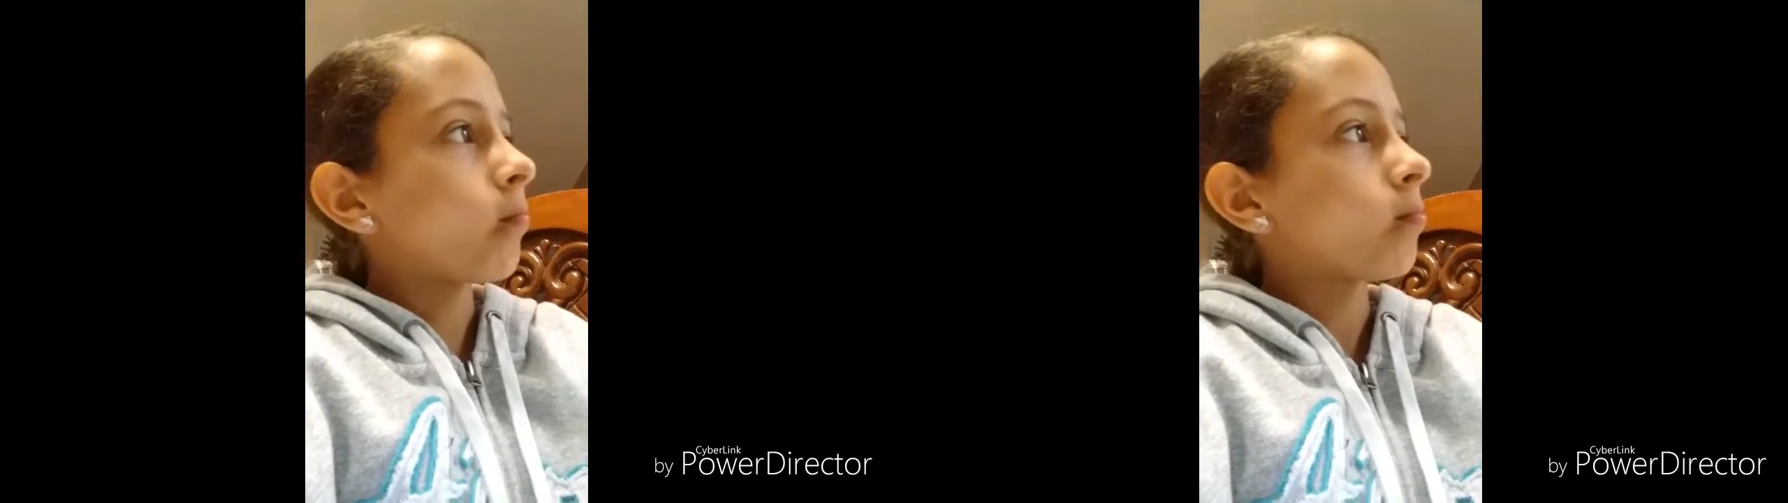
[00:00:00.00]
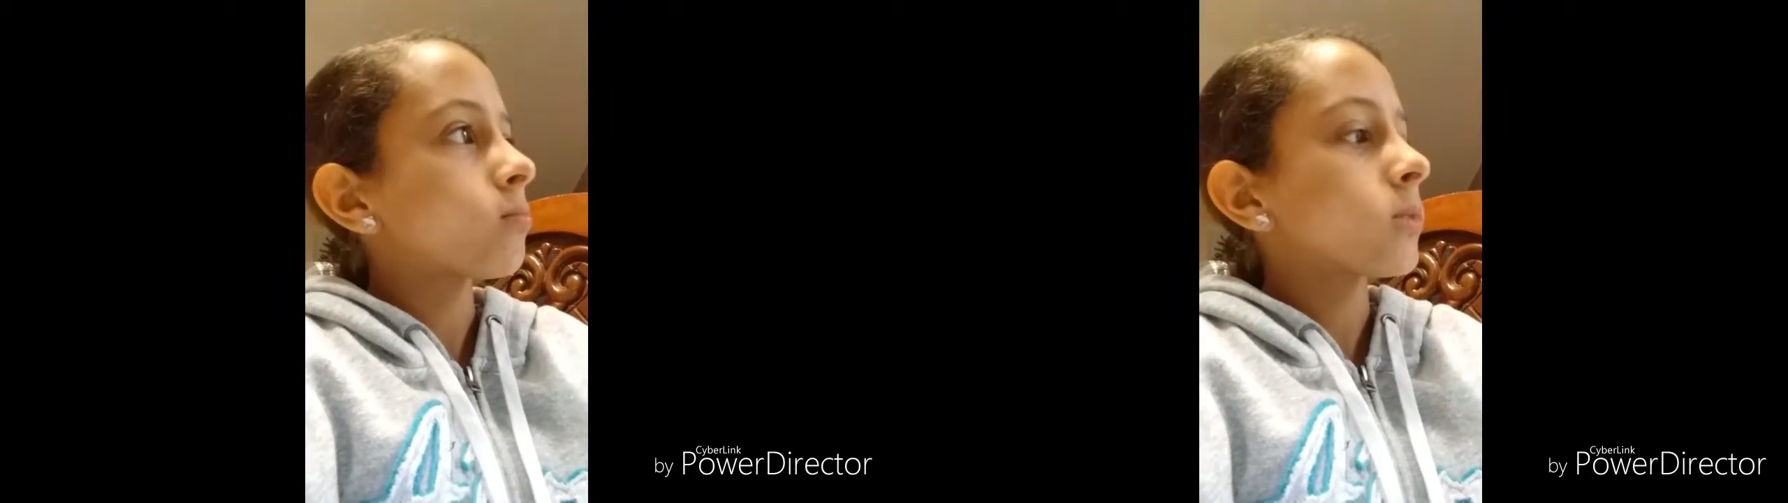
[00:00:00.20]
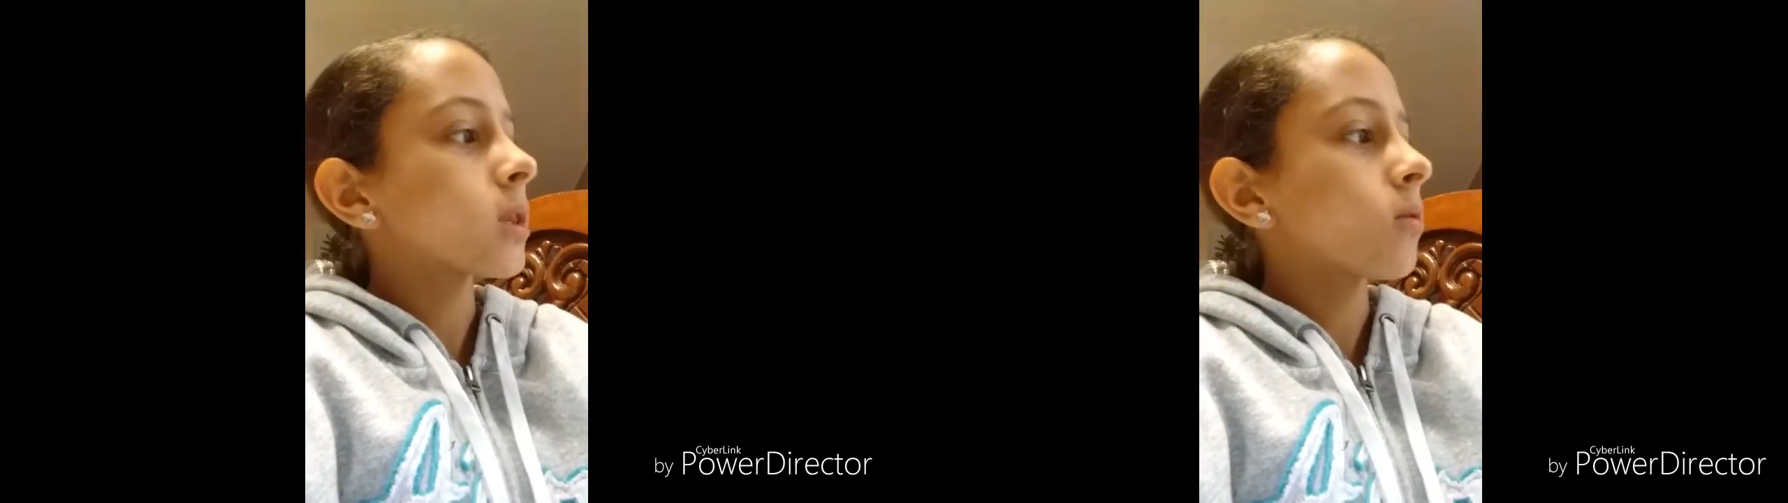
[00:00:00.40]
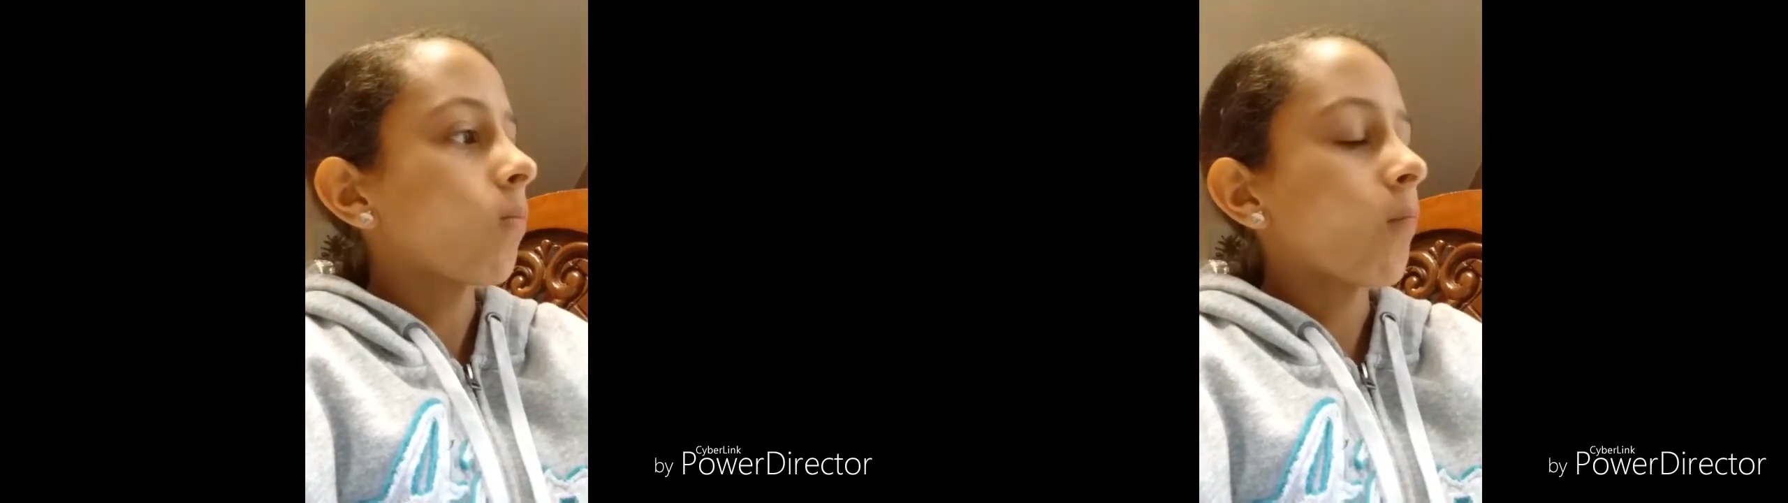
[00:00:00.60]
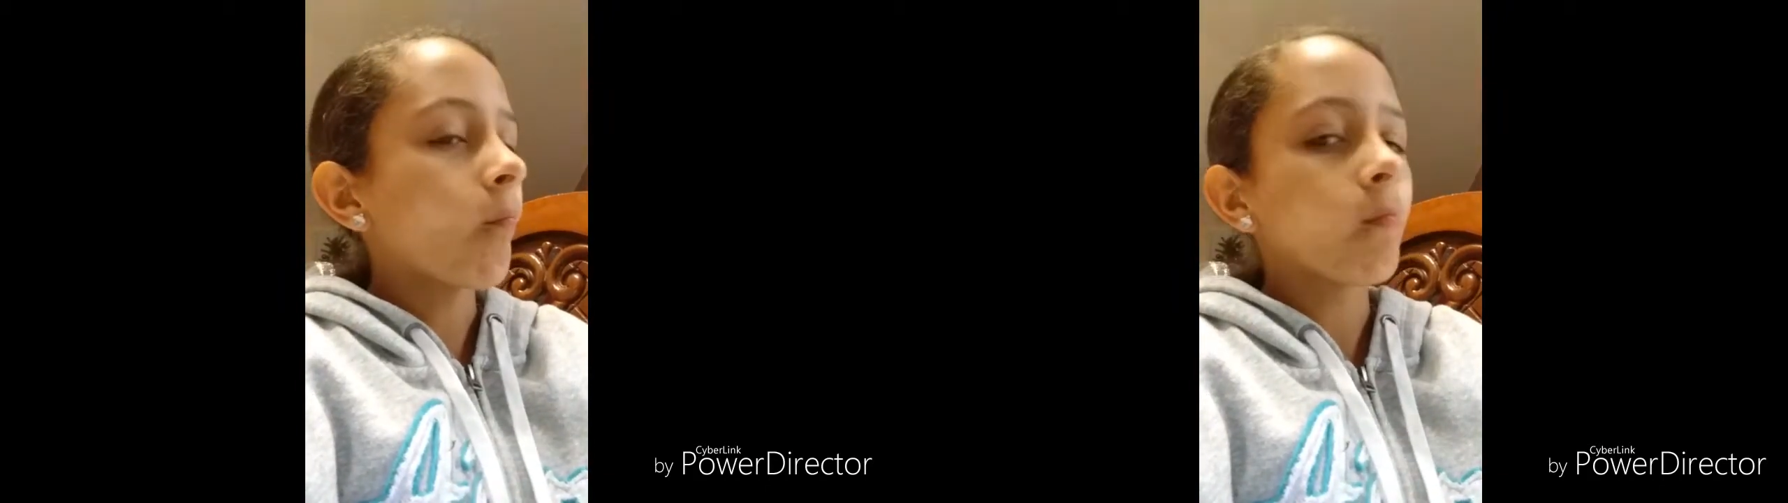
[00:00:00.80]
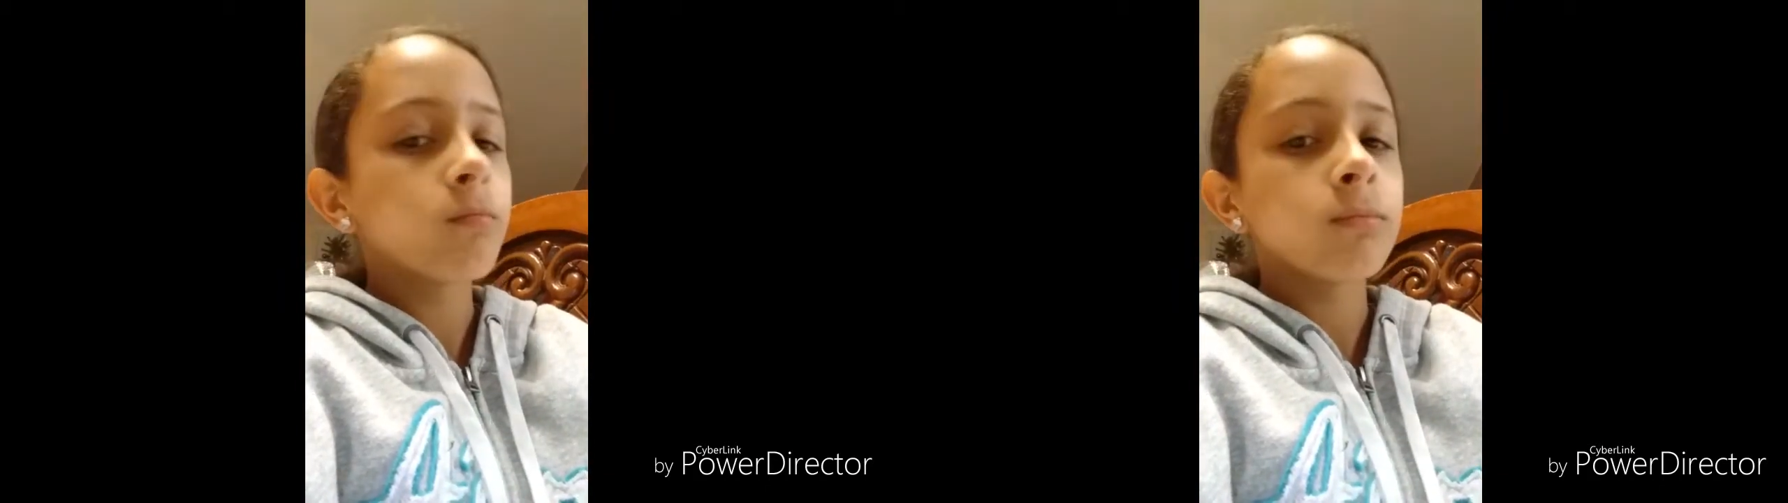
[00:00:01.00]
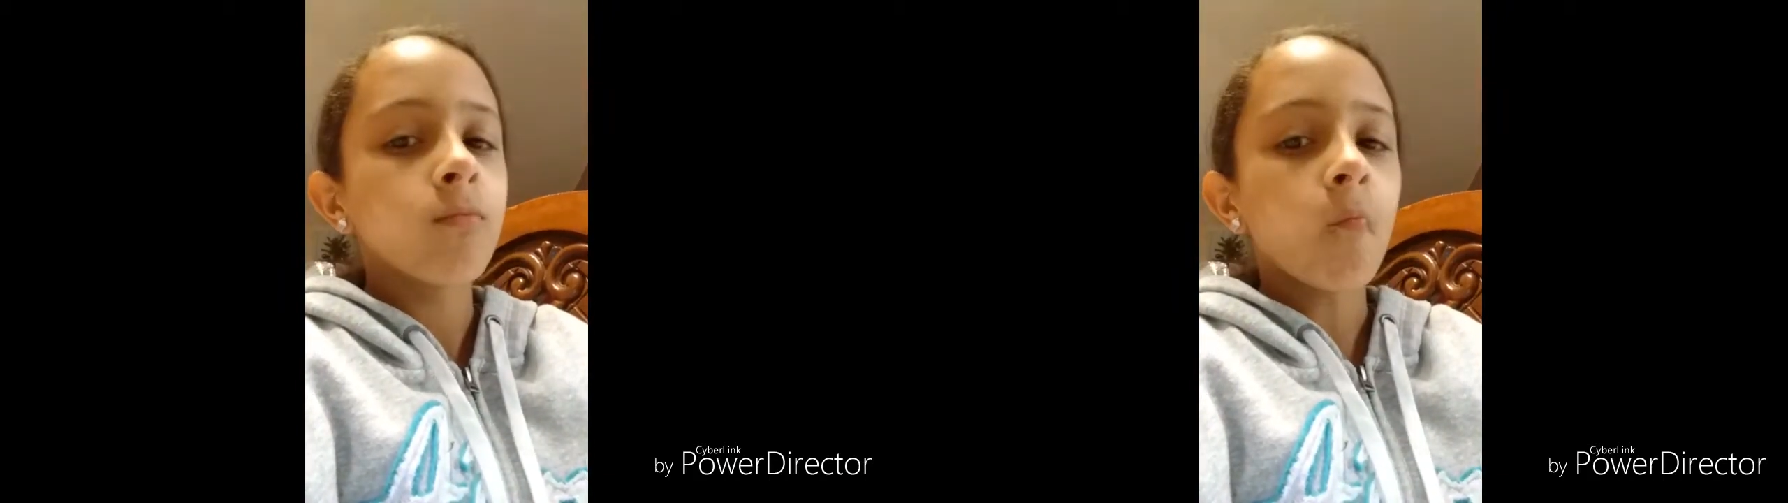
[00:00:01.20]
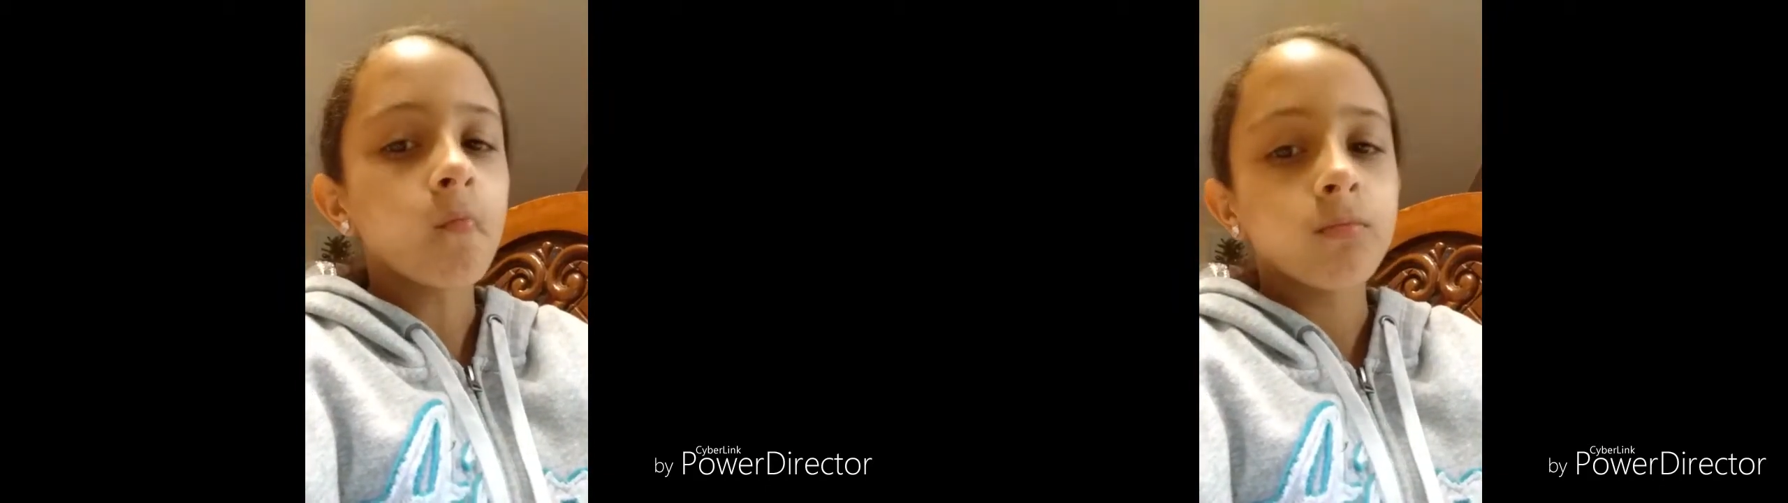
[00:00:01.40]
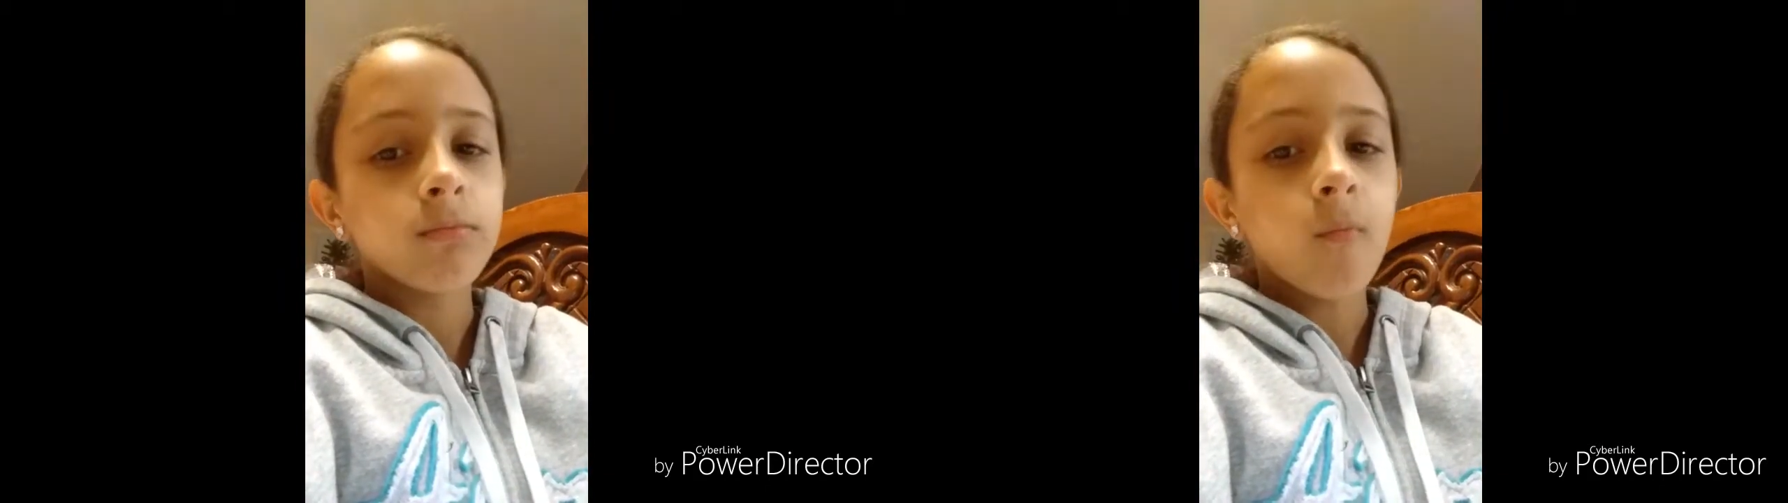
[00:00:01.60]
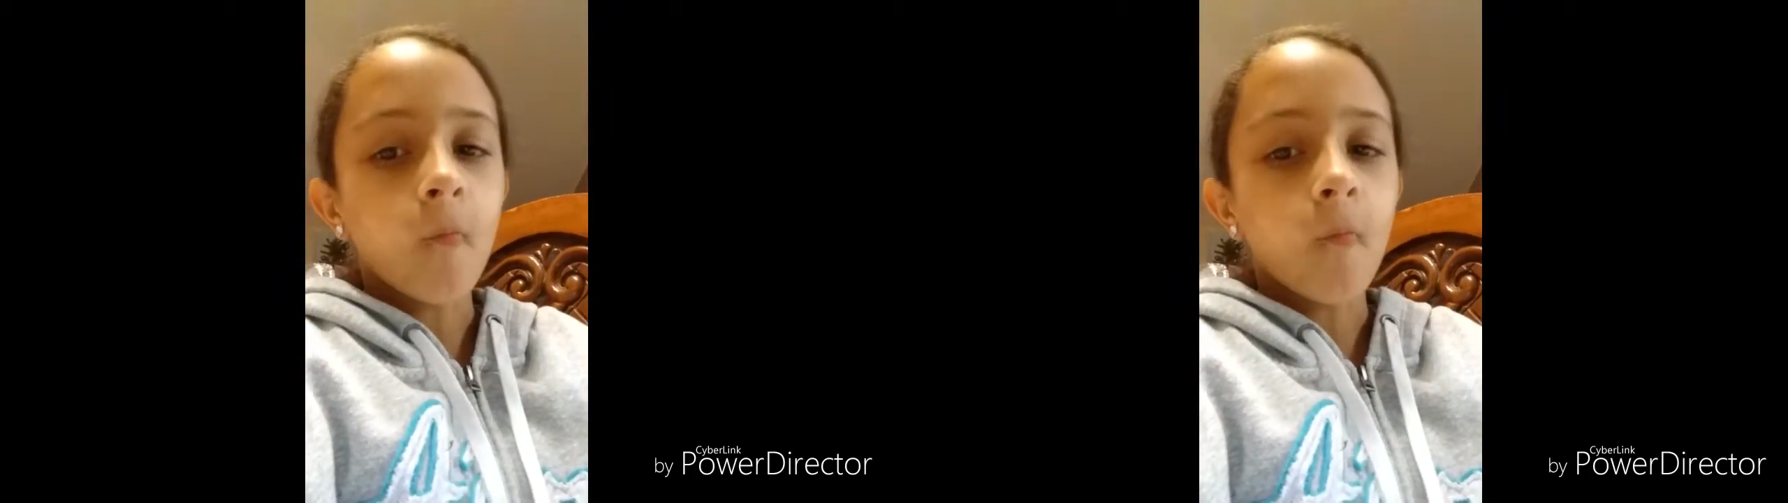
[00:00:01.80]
I don't know if you ever seen the